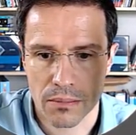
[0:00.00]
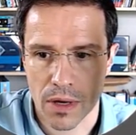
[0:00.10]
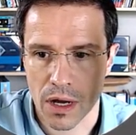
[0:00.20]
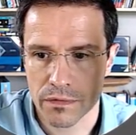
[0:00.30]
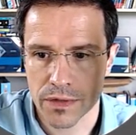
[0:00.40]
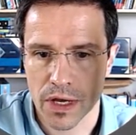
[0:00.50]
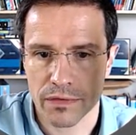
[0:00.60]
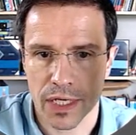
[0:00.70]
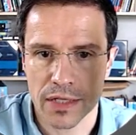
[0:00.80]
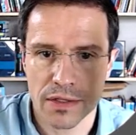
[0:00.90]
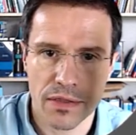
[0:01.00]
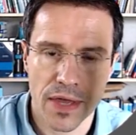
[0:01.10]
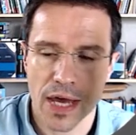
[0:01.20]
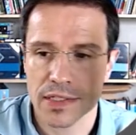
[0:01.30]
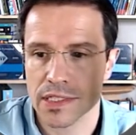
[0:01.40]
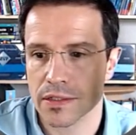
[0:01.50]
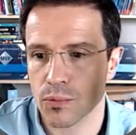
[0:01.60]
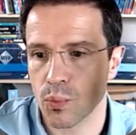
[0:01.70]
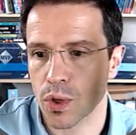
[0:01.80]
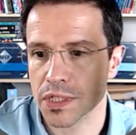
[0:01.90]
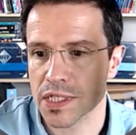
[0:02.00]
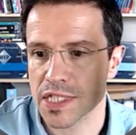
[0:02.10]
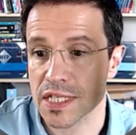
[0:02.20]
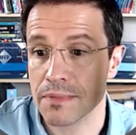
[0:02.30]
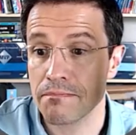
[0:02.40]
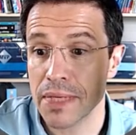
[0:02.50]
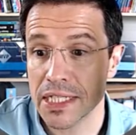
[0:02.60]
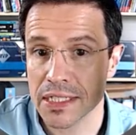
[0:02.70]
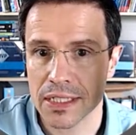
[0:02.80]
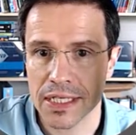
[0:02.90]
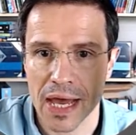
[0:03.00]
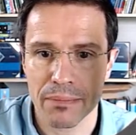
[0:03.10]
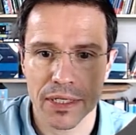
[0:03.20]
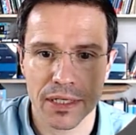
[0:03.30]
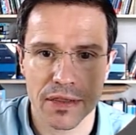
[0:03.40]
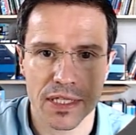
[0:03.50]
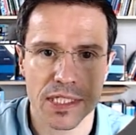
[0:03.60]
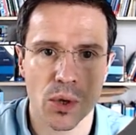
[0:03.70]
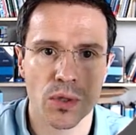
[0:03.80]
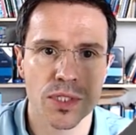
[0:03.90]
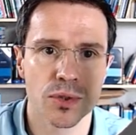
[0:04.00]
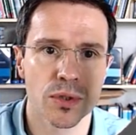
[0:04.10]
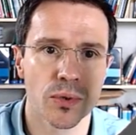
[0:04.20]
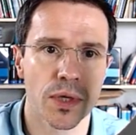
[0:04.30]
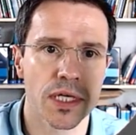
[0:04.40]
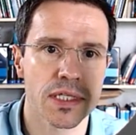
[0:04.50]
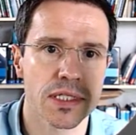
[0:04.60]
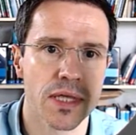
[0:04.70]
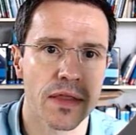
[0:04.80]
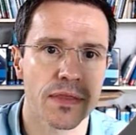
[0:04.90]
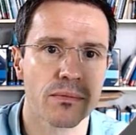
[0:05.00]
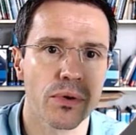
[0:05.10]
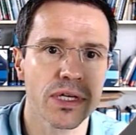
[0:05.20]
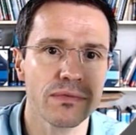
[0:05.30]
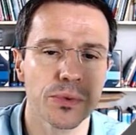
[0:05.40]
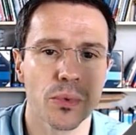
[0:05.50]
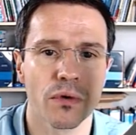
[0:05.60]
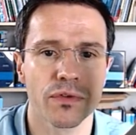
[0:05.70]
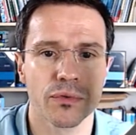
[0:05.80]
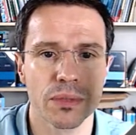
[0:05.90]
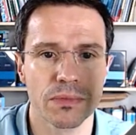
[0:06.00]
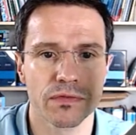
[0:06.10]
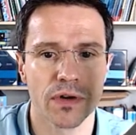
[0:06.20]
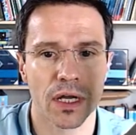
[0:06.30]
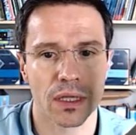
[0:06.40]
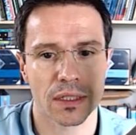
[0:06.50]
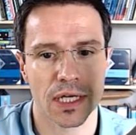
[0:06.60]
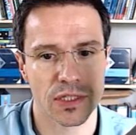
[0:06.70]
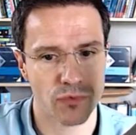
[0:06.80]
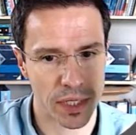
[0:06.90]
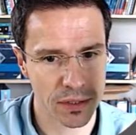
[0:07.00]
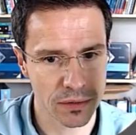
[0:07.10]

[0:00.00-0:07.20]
After having entered that, what is immediately happening, and that's also new, is that the preview of the README file gets rendered,